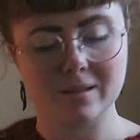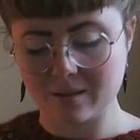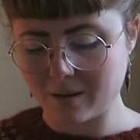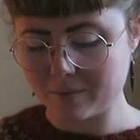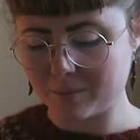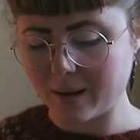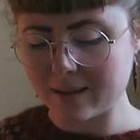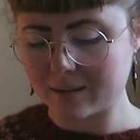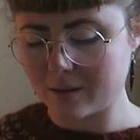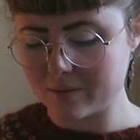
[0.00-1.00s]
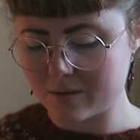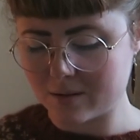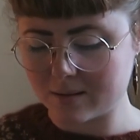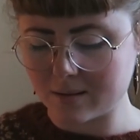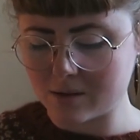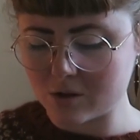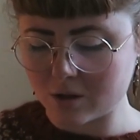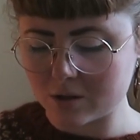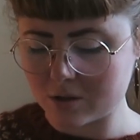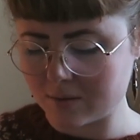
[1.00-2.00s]
You know, we had a concert in the
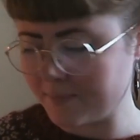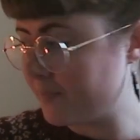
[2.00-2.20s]
church.